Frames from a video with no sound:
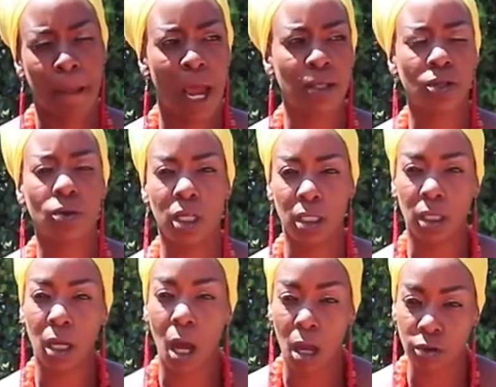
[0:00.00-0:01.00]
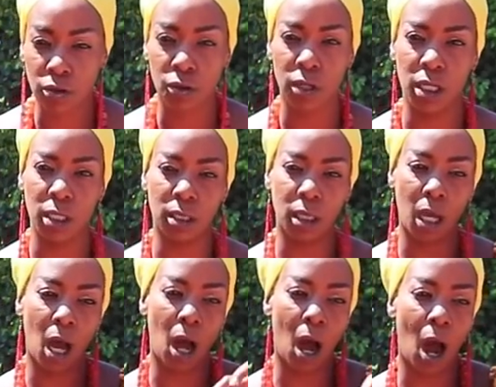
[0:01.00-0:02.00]
And so these countries
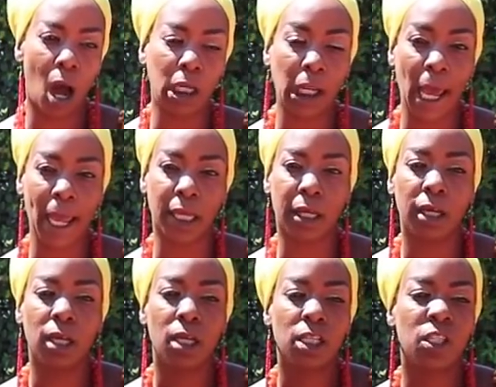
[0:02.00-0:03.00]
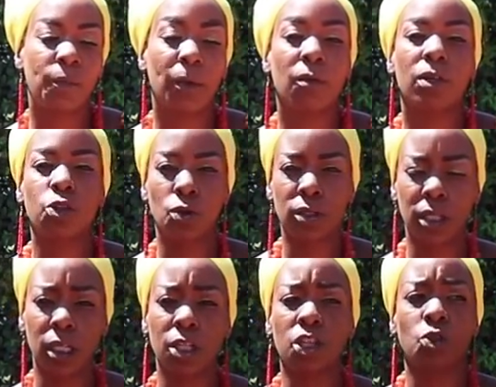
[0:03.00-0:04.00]
are like spiritual
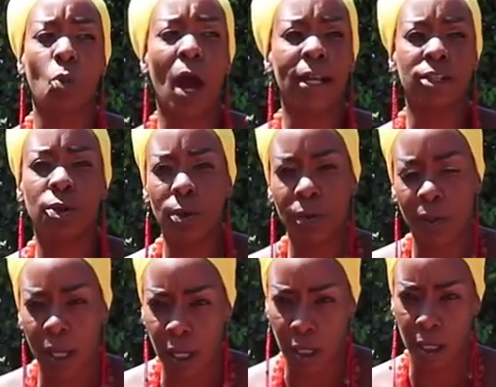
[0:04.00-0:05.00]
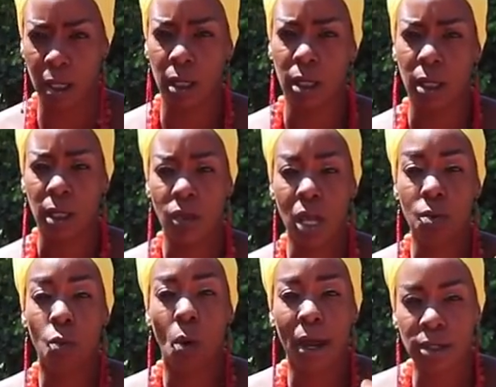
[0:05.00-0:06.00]
signatures. Why do you think they
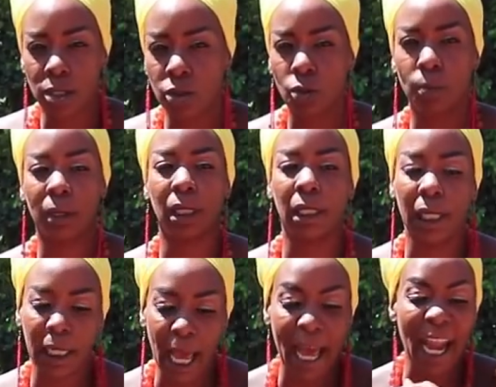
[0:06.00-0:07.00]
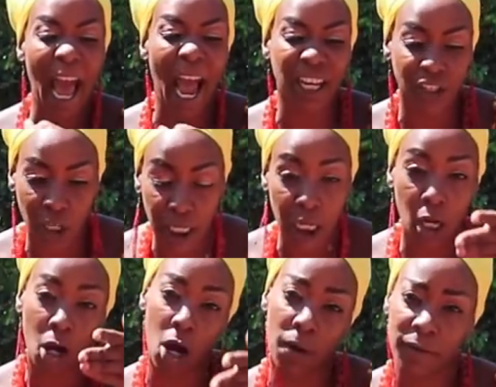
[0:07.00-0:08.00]
went to Berlin and actually
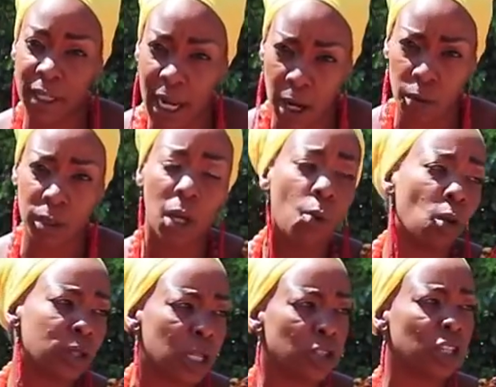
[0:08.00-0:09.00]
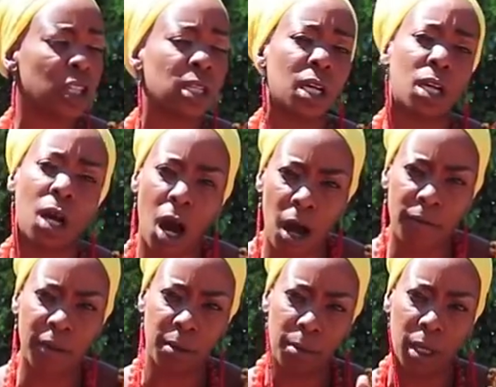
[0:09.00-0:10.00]
carved out? It wasn't just a
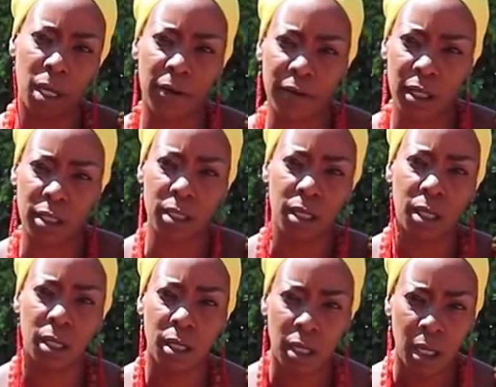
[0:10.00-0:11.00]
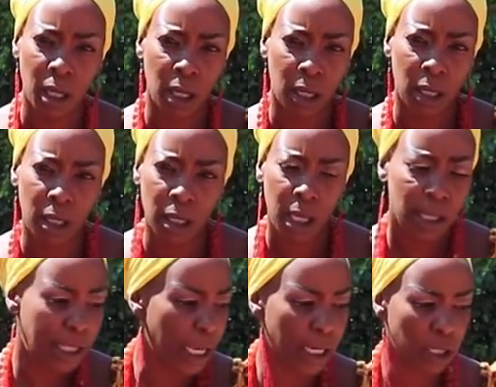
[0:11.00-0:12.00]
carving, beloveds. They
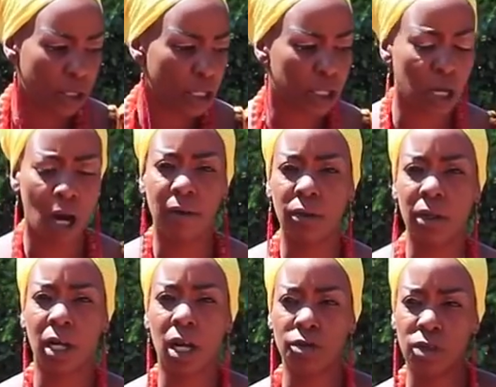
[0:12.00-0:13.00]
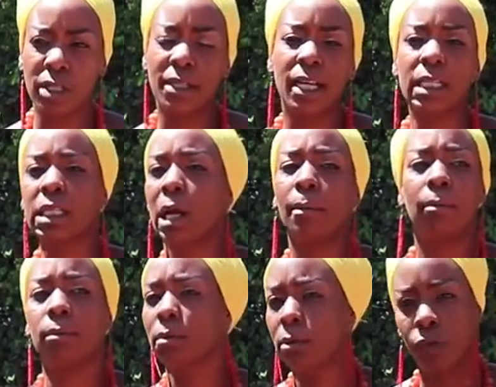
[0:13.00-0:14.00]
didn't just carve out the countries. There's
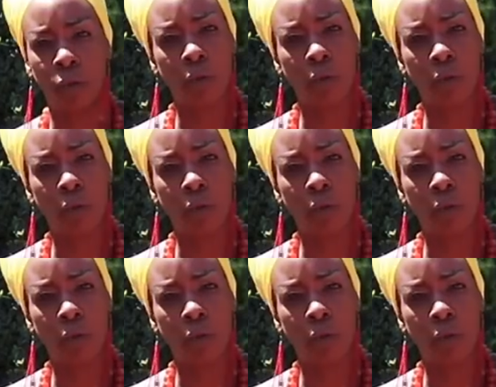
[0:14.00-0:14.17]
some